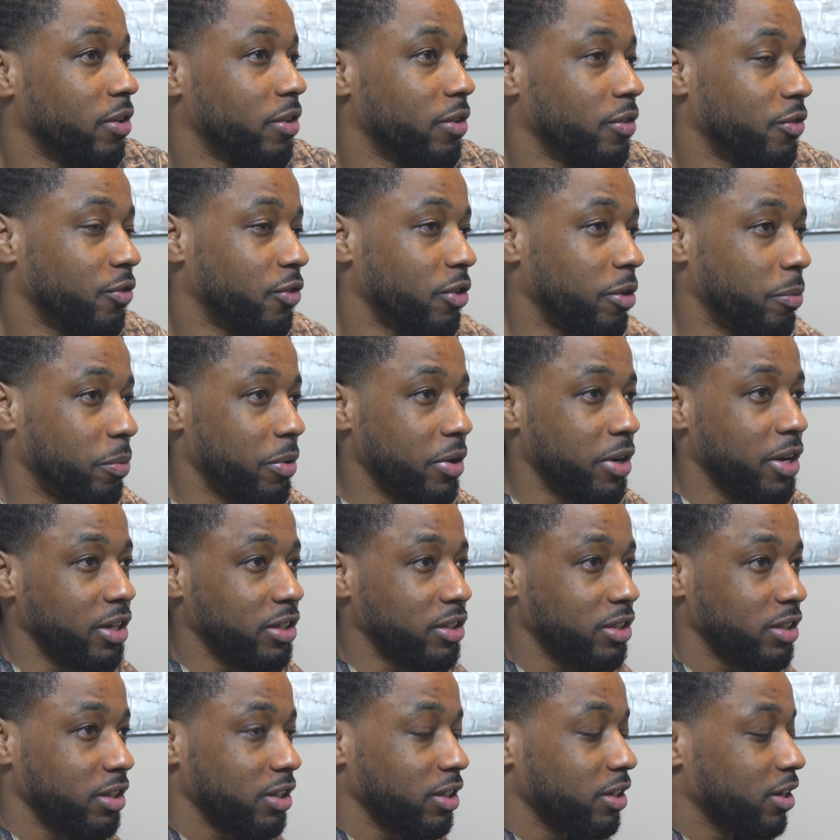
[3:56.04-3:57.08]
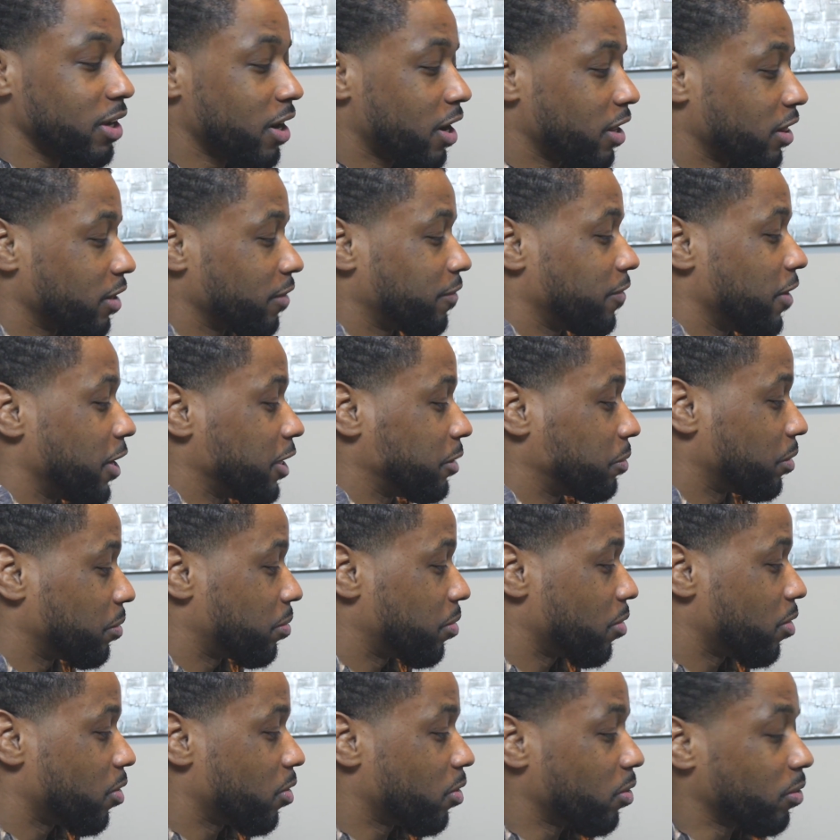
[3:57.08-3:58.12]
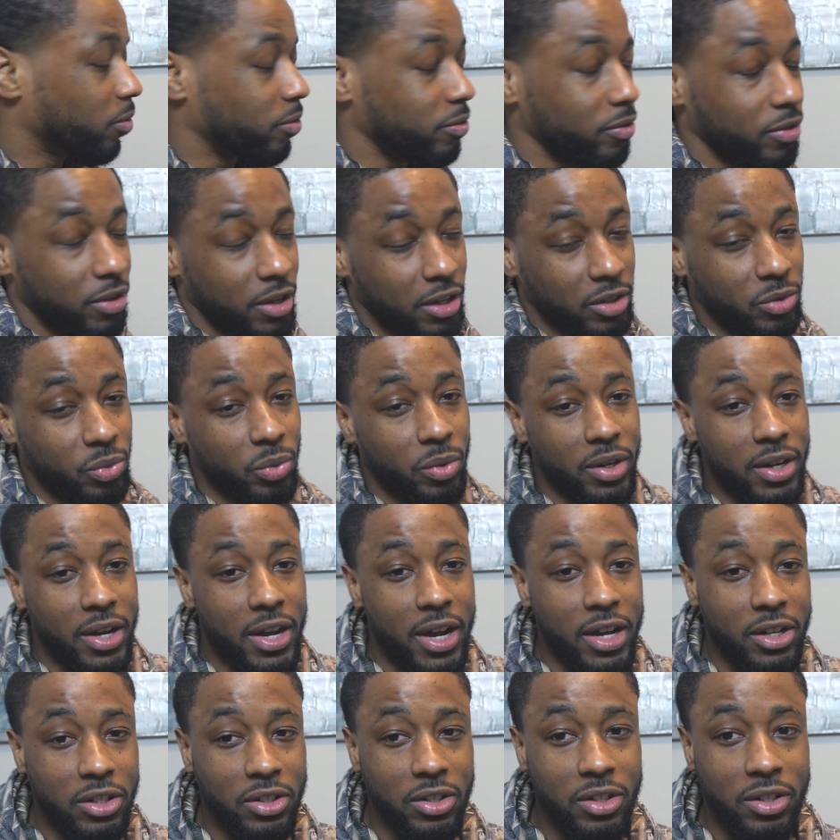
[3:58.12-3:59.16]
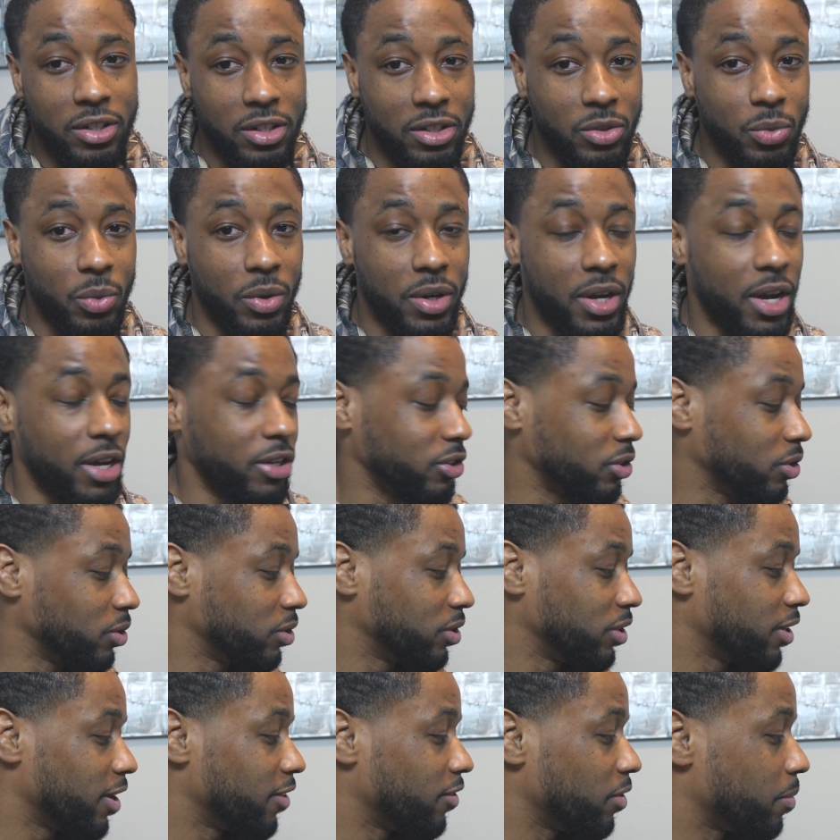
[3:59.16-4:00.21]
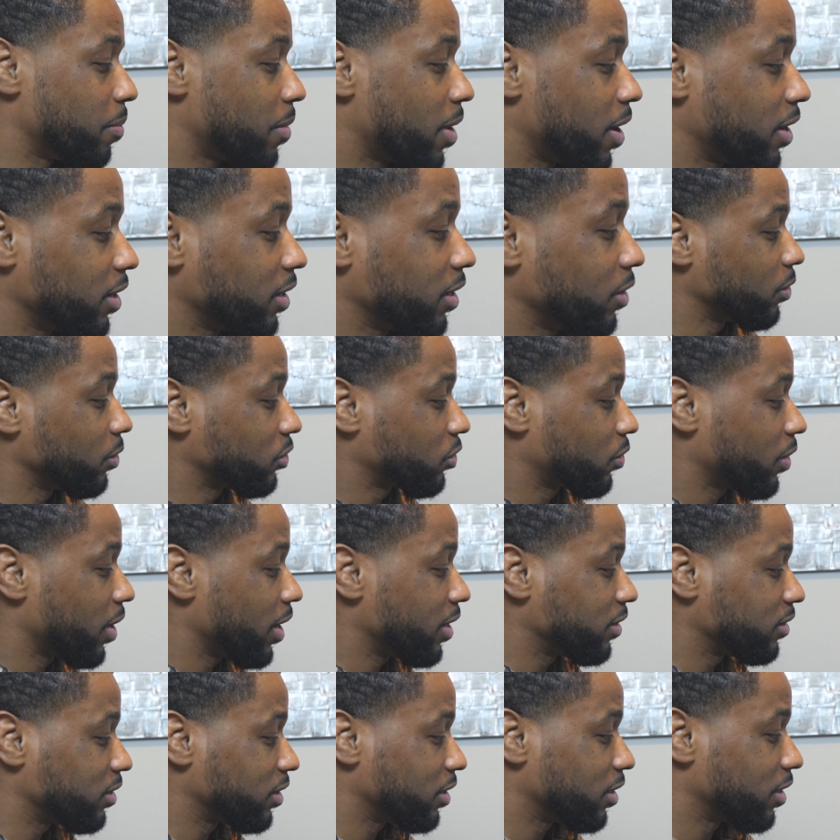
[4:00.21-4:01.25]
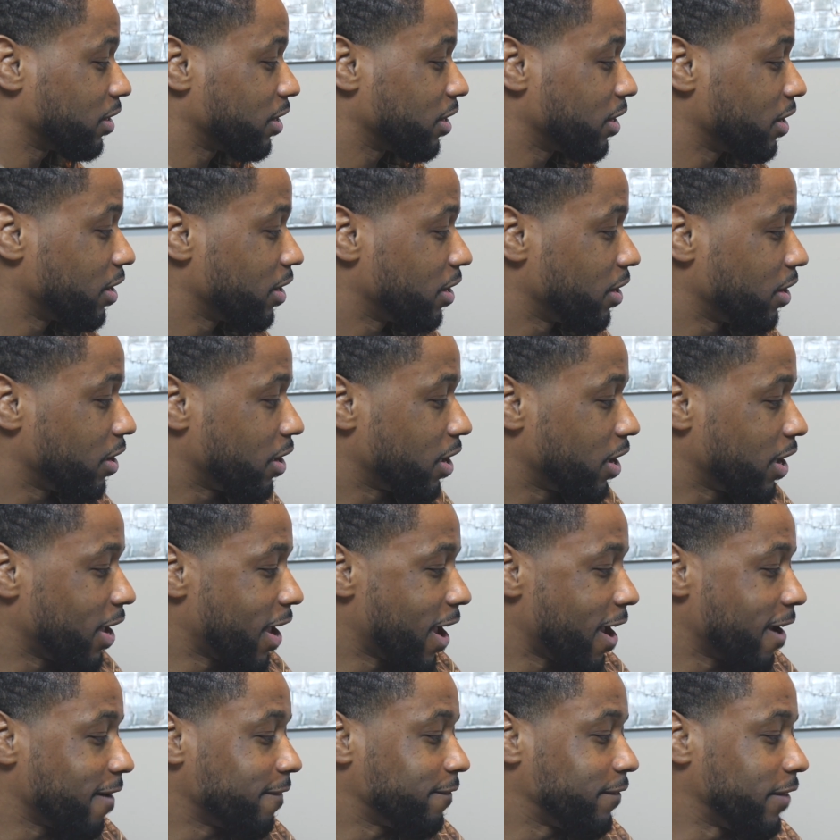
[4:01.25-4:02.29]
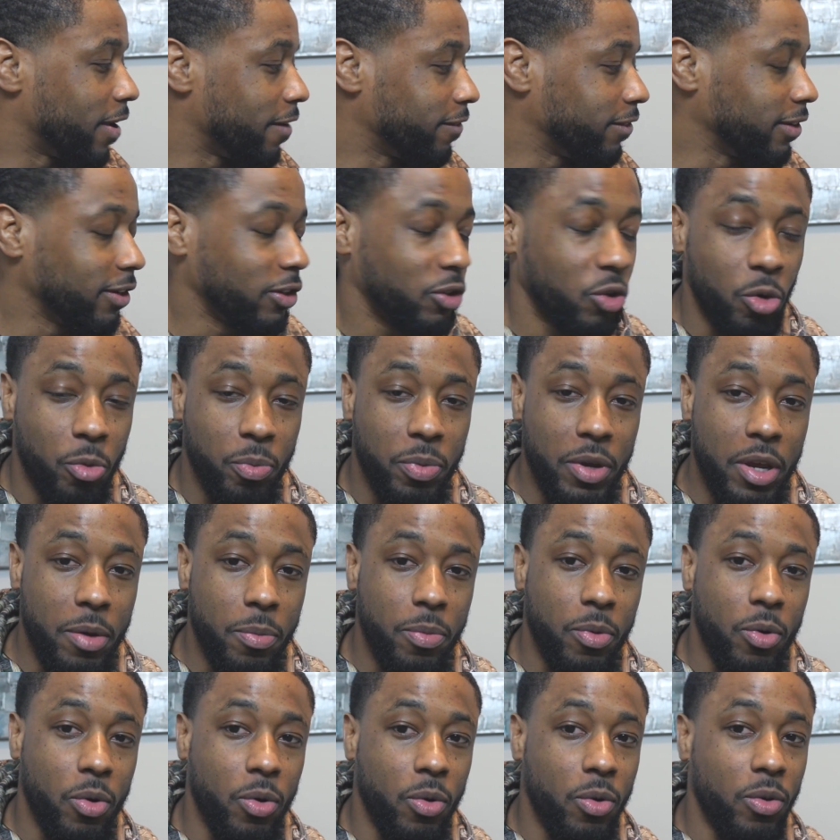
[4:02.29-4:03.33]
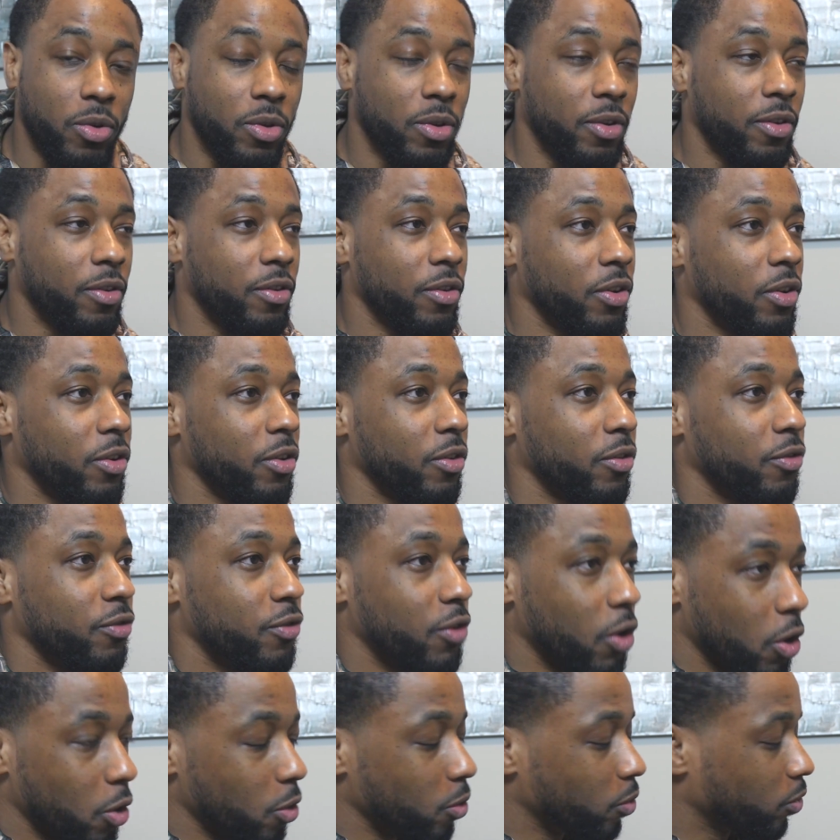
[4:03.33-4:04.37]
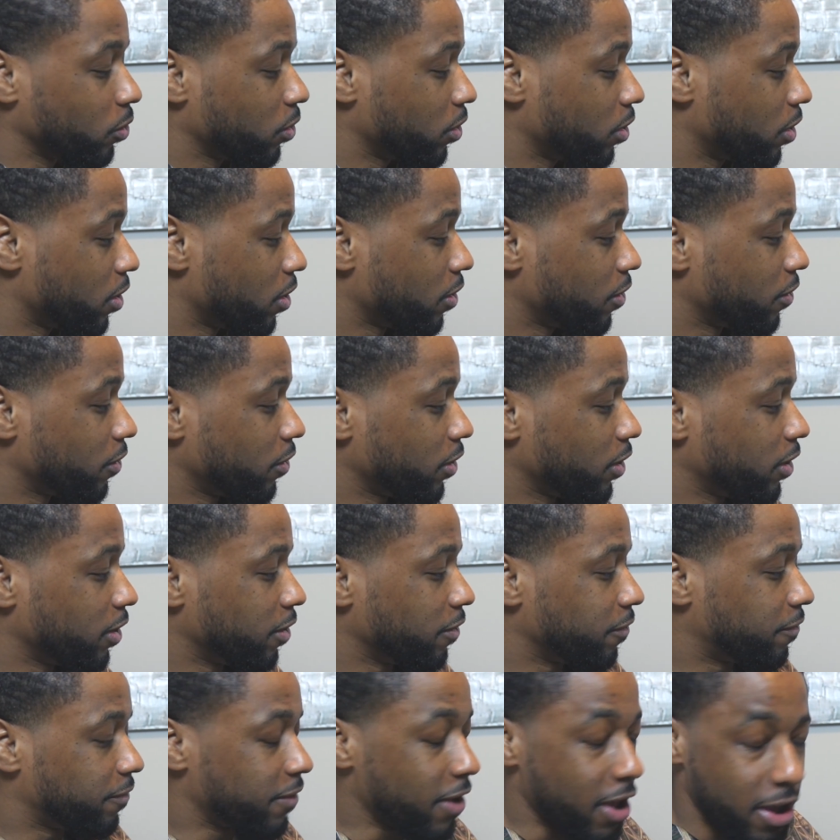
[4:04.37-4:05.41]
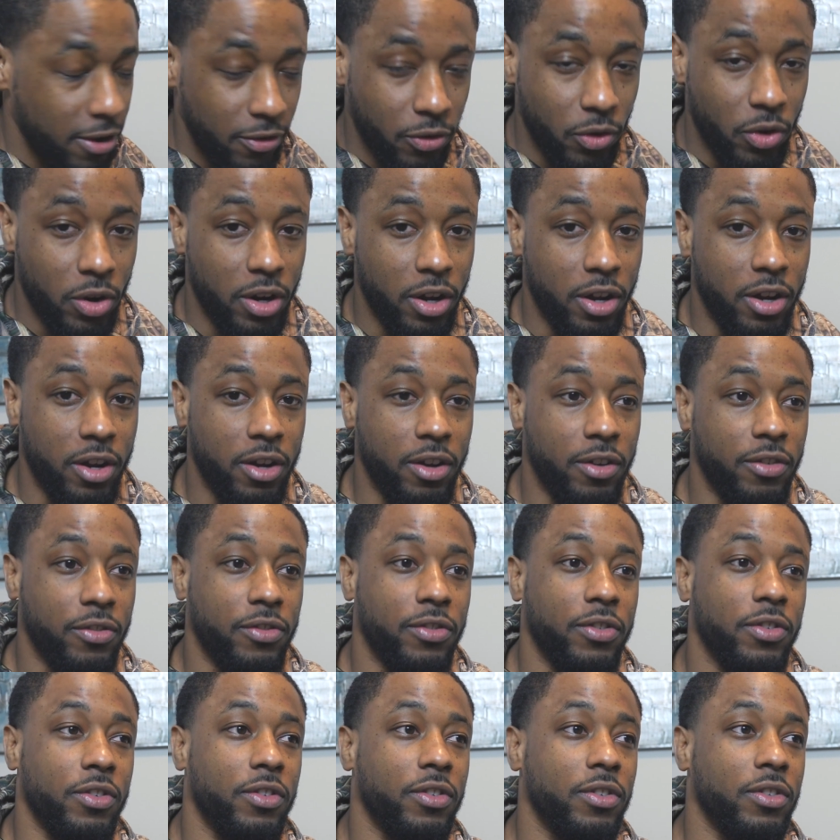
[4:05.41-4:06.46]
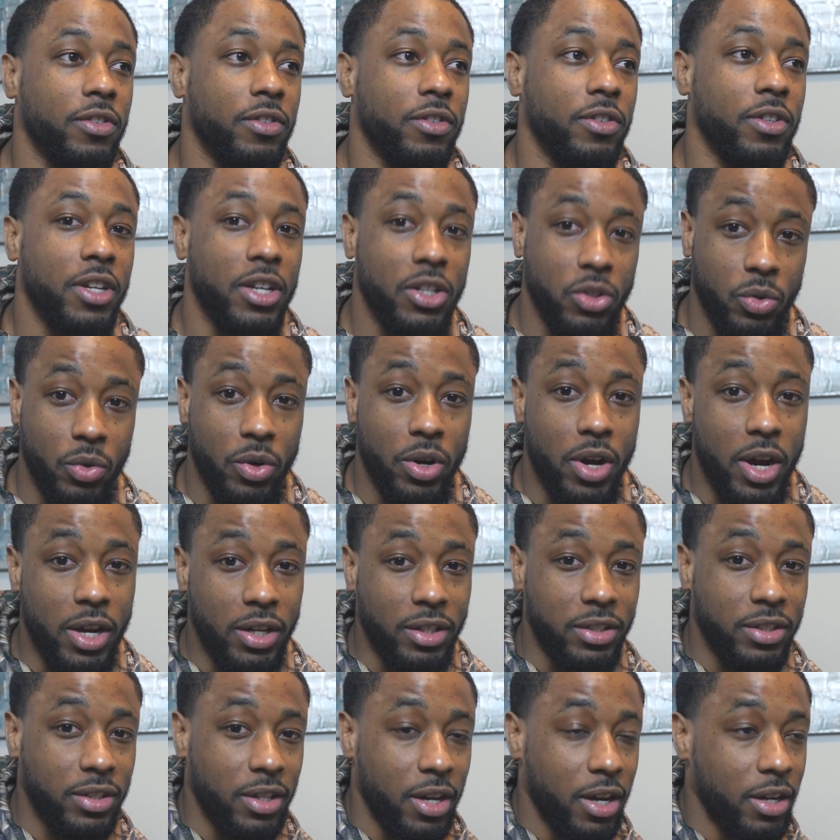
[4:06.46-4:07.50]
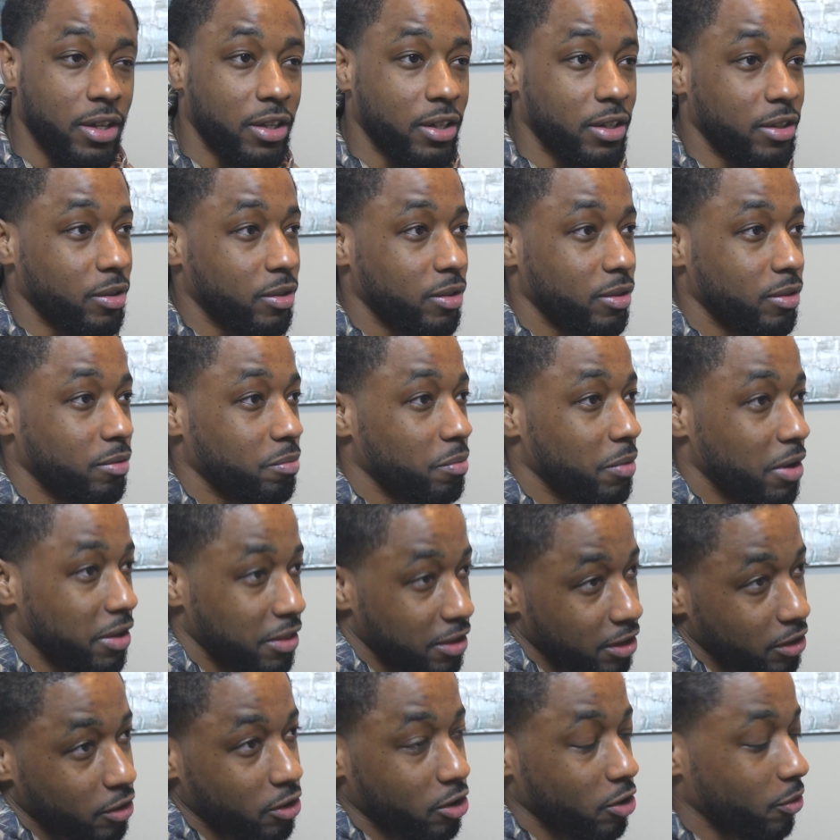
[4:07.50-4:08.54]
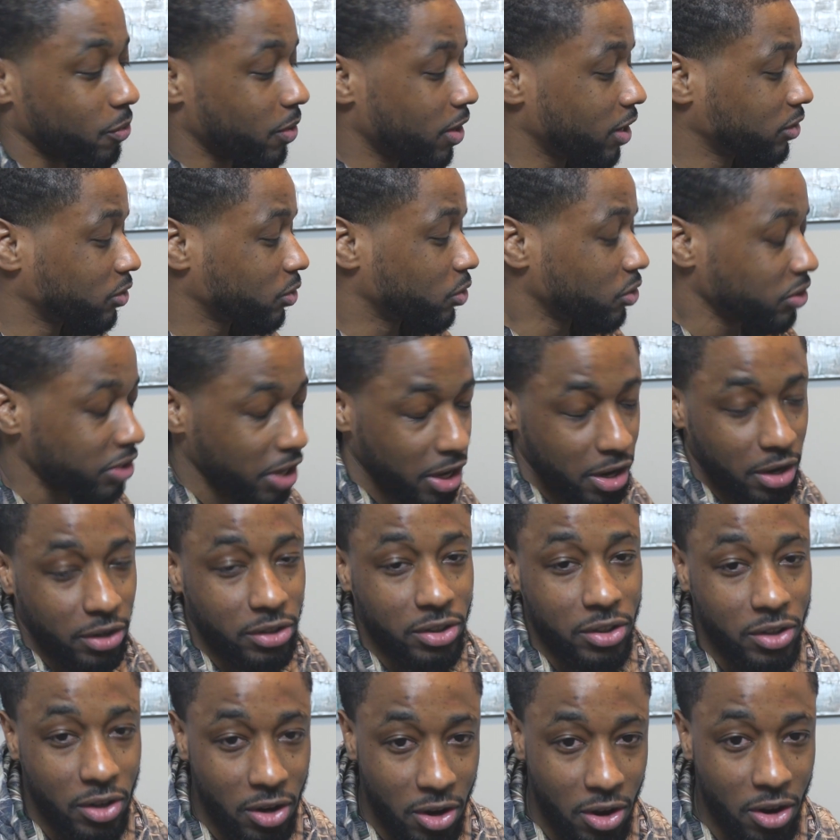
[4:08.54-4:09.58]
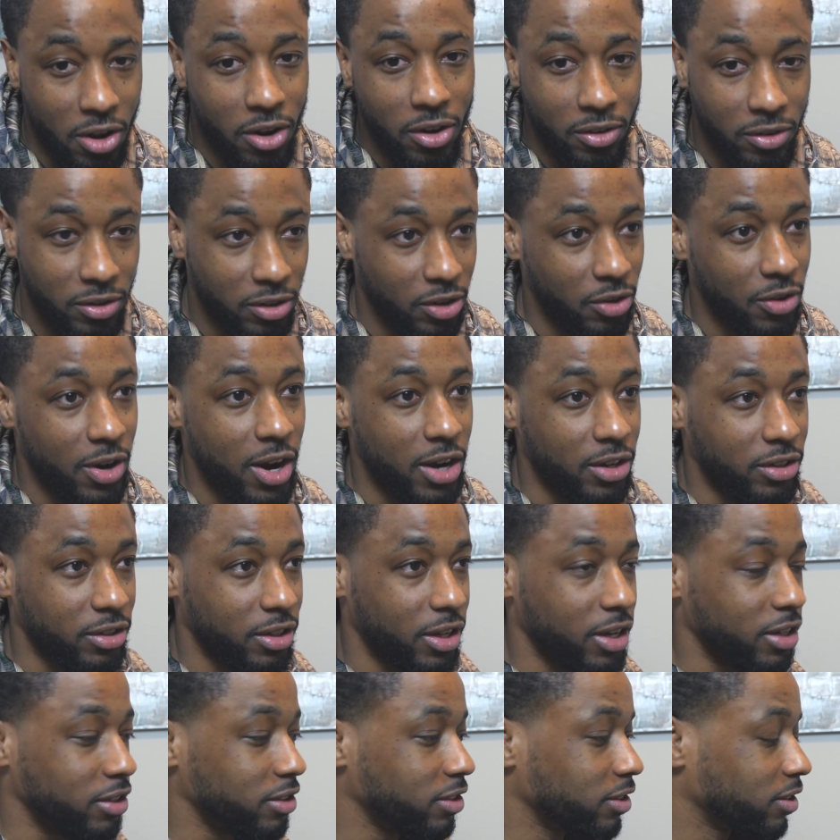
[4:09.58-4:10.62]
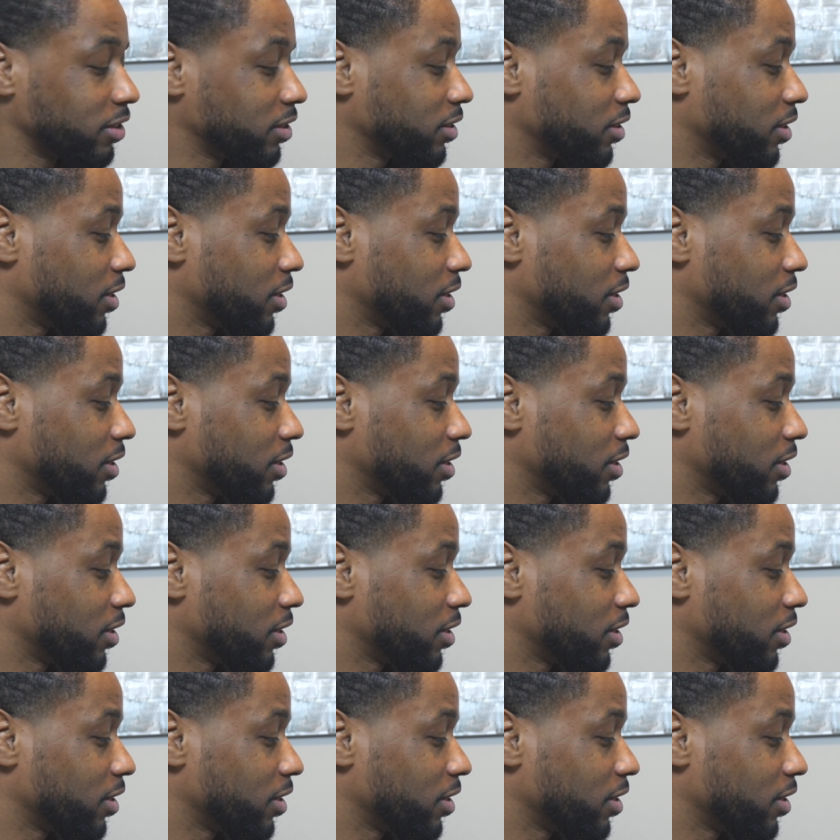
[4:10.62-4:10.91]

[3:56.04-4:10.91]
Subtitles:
for the prediction on the Facebook poll, this one got juicy, everybody. It crazy. Had 52 people vote in favor of Israel Adesanya, and they're correct. So shout out to y'all. Congratulations.